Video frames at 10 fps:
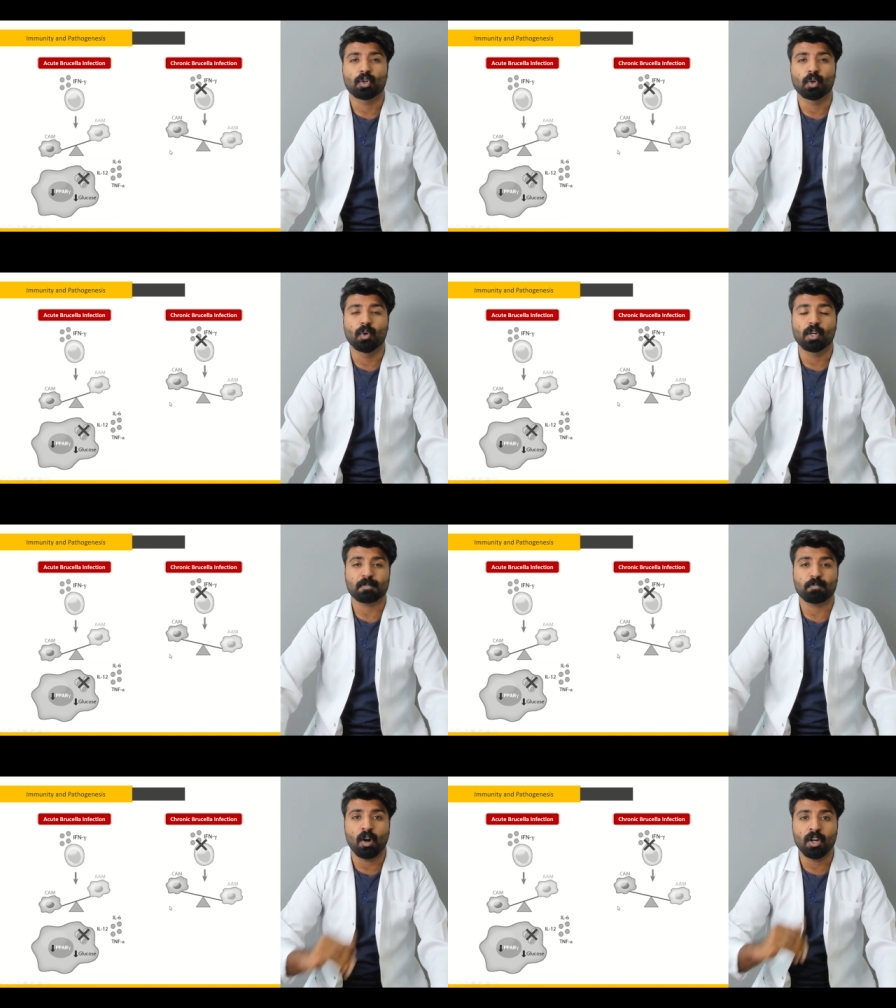to
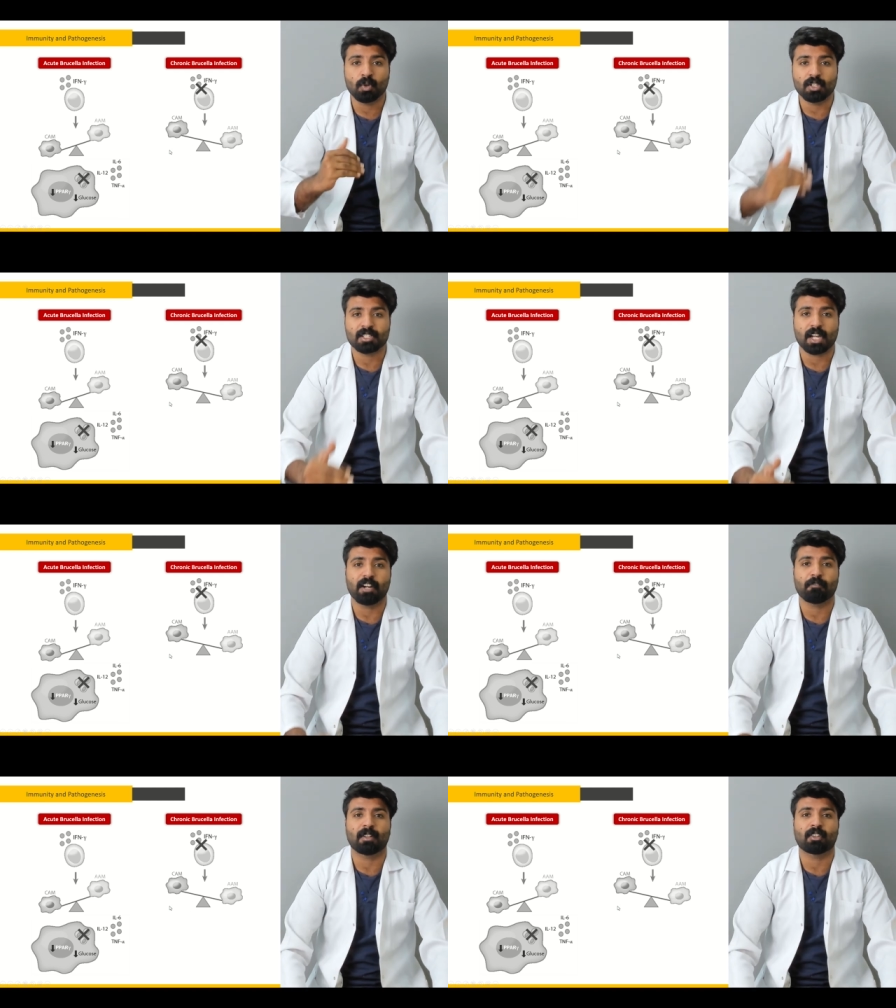respond to this
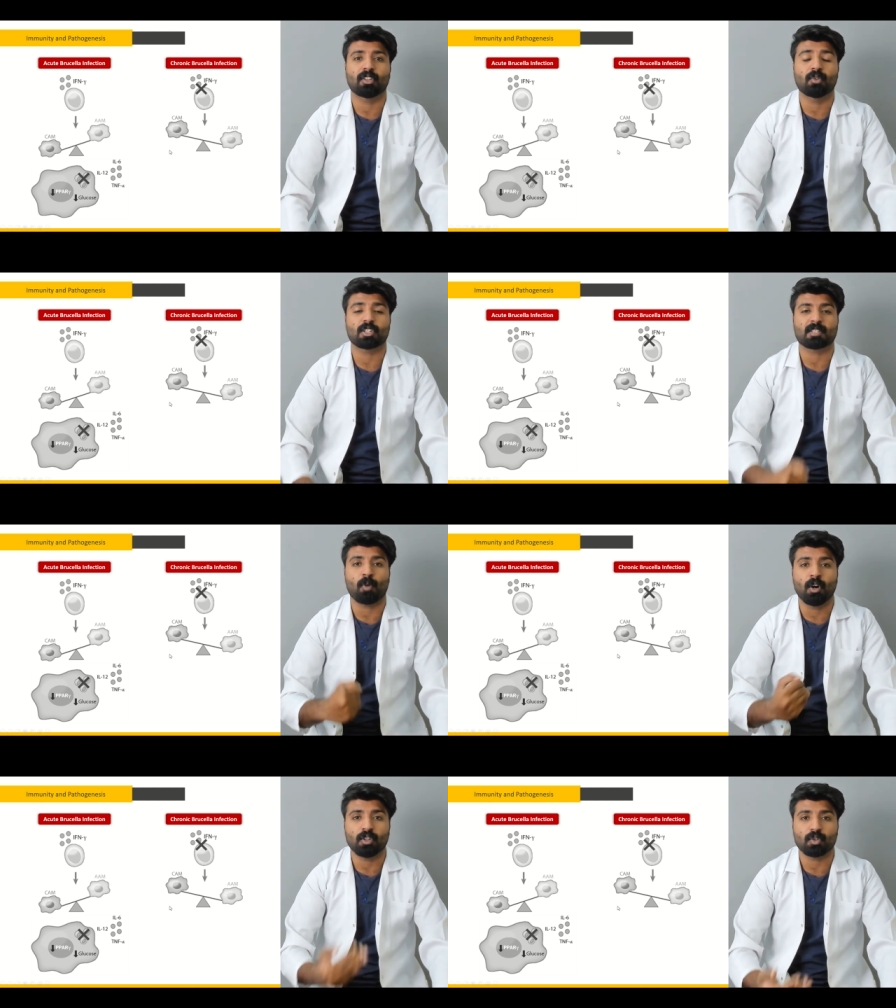kind of pathogen to
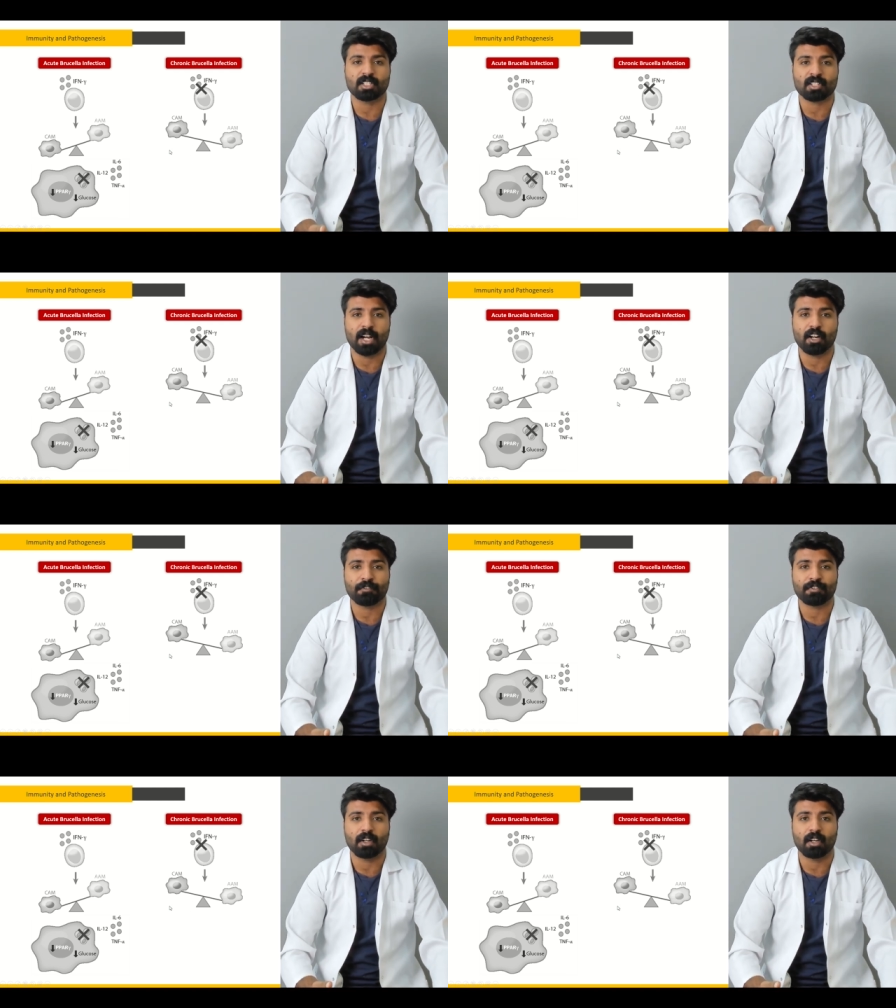respond to this kind
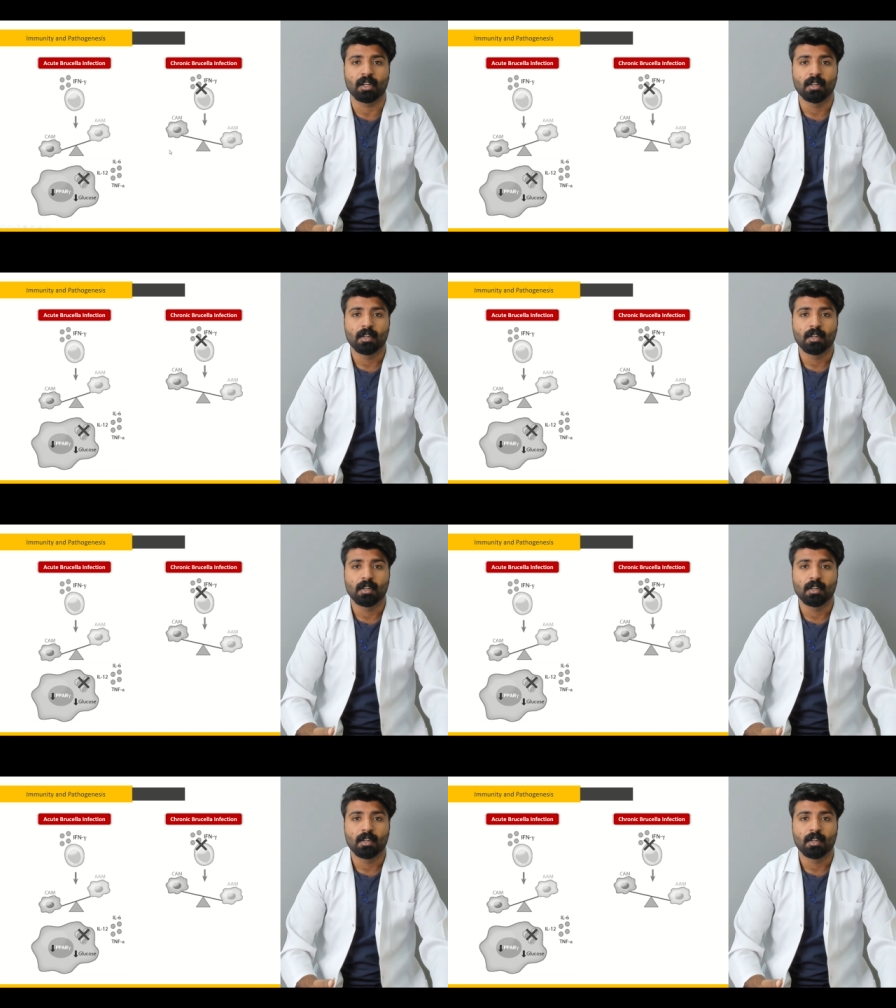of uh,